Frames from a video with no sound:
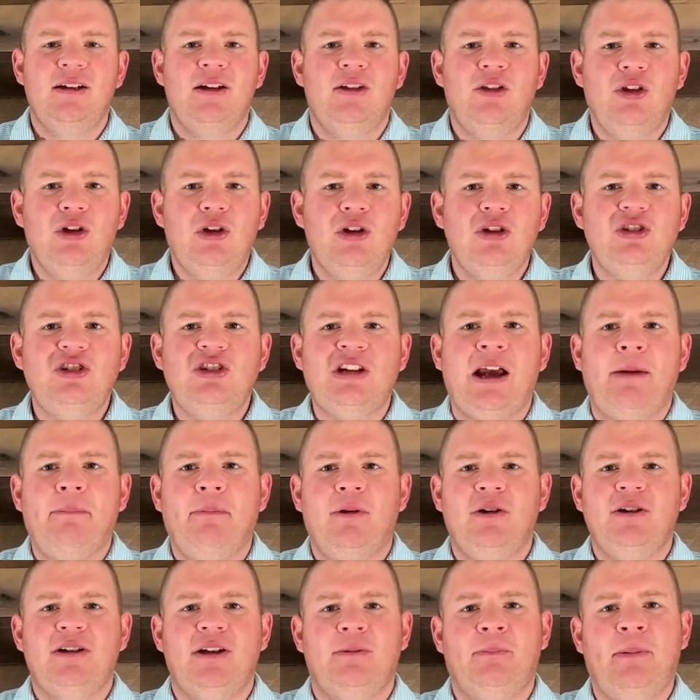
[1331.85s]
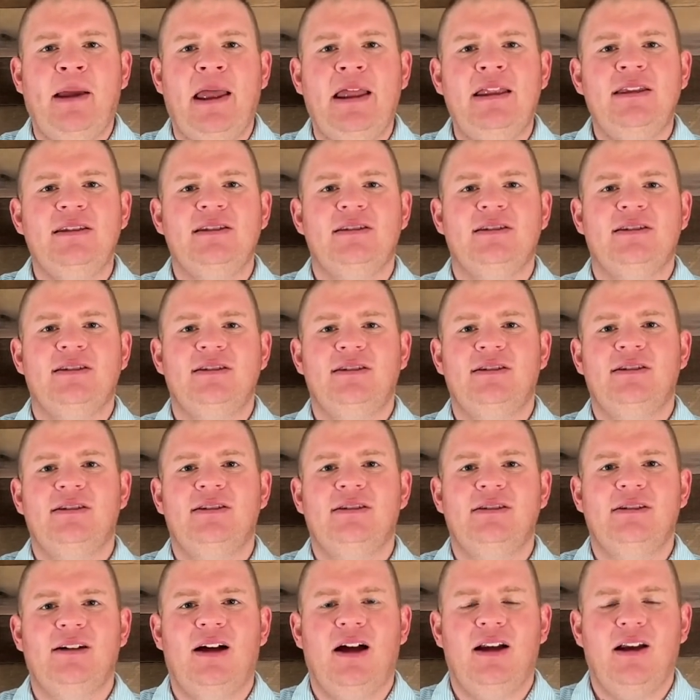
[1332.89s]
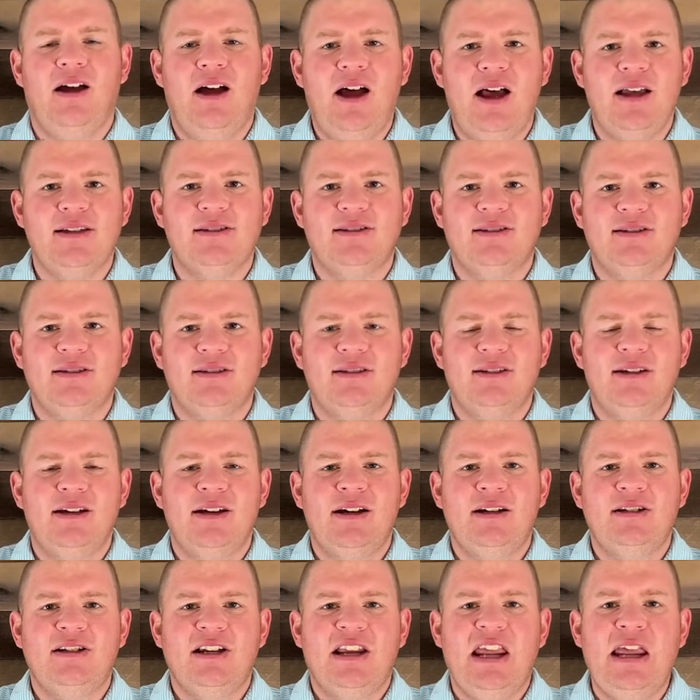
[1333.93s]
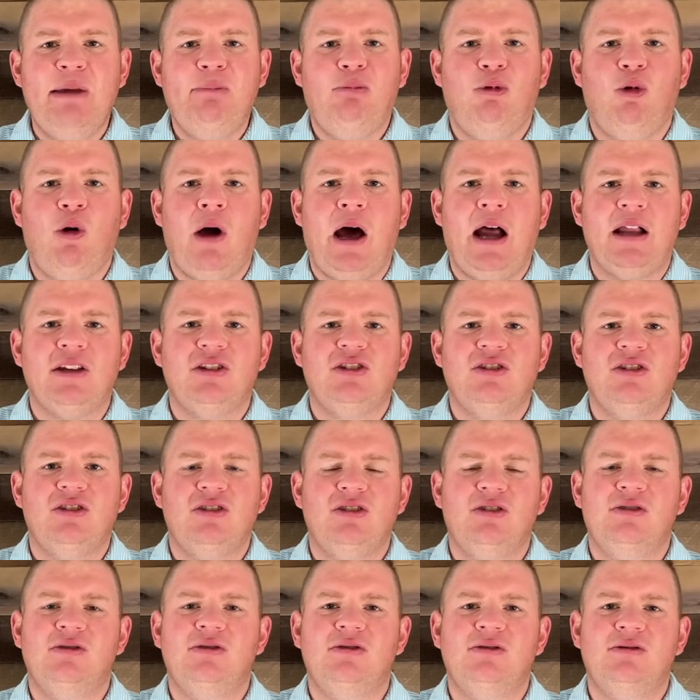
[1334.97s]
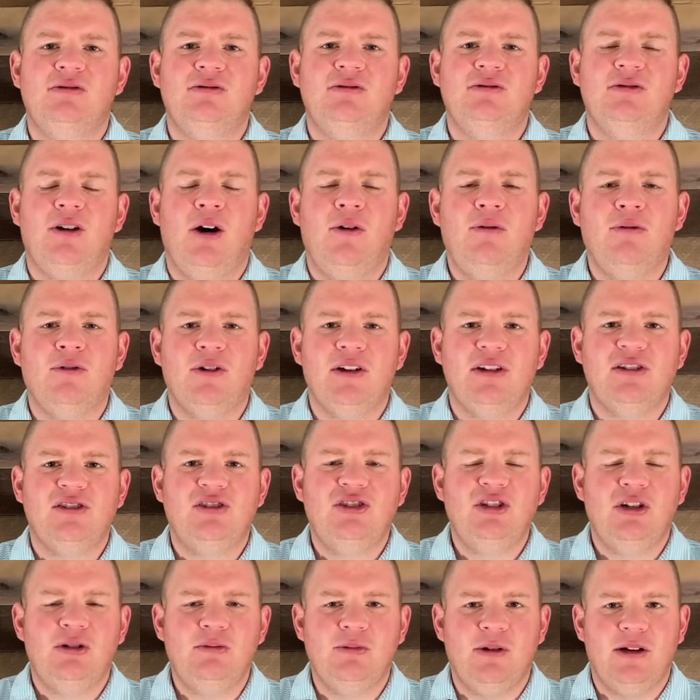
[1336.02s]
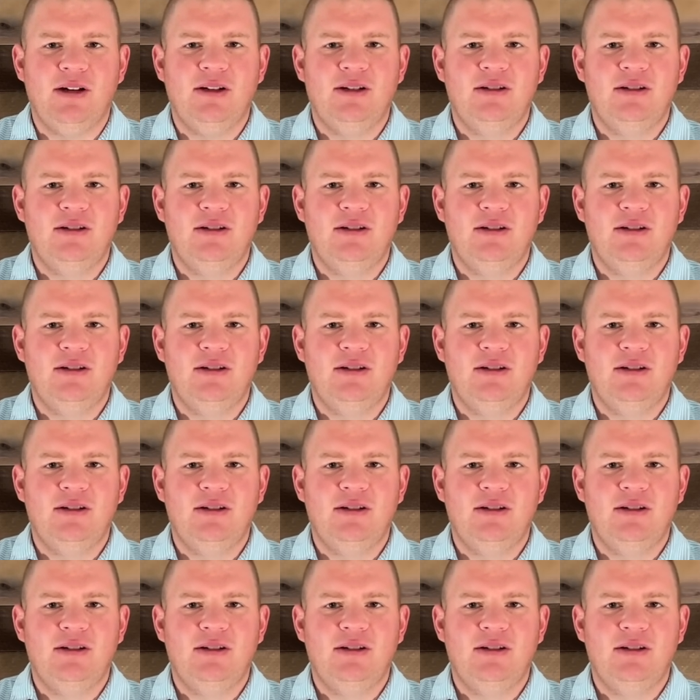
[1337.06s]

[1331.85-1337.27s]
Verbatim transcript: The Good Shepherd depends on us to keep watch over his children.